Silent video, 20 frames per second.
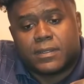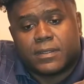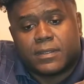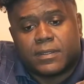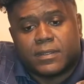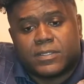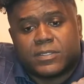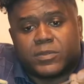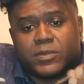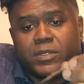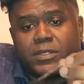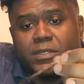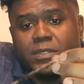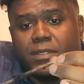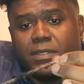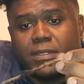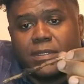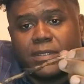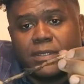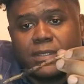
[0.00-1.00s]
This
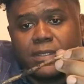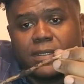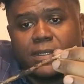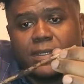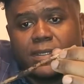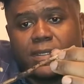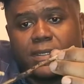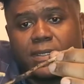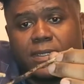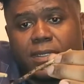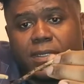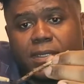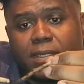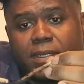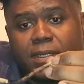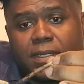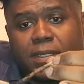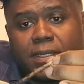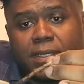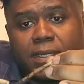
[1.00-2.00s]
one
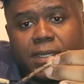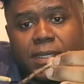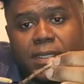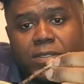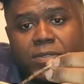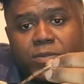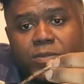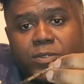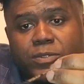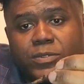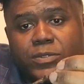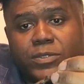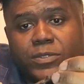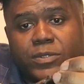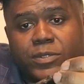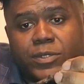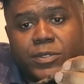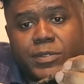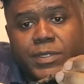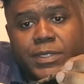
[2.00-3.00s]
has roots
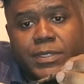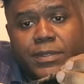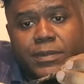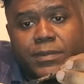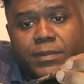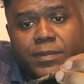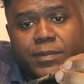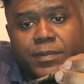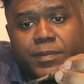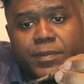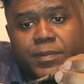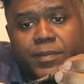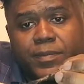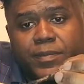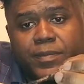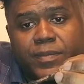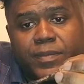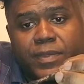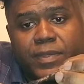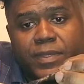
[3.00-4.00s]
growing.
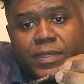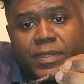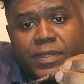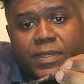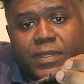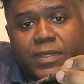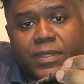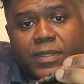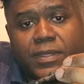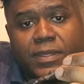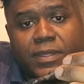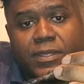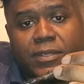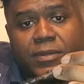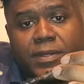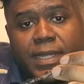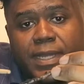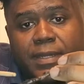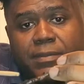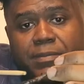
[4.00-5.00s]

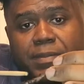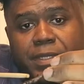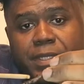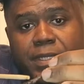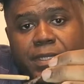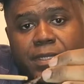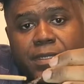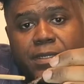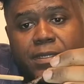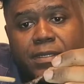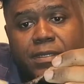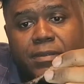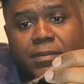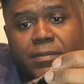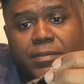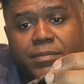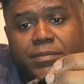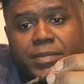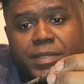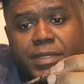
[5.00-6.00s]
They're not big,
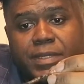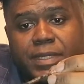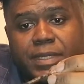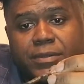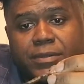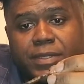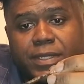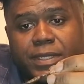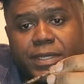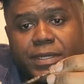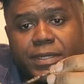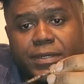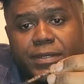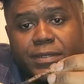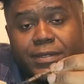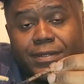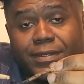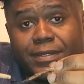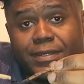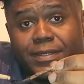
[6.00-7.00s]
but they're there.
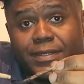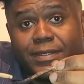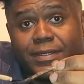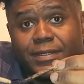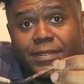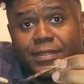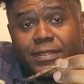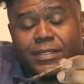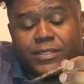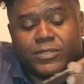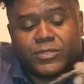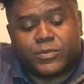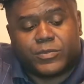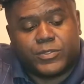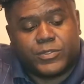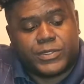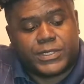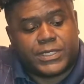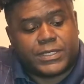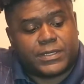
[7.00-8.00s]
It's
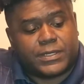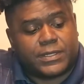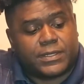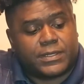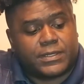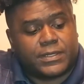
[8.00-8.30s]
rooting.